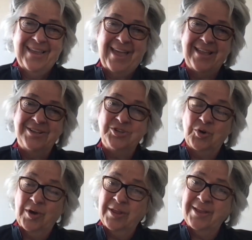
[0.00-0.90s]
and
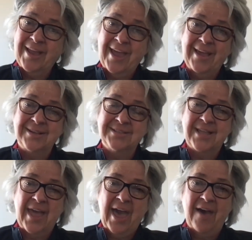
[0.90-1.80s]
enjoy the days
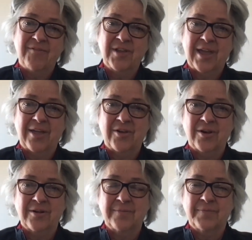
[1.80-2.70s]
they have together,
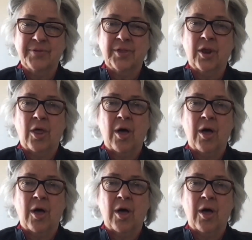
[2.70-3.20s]
the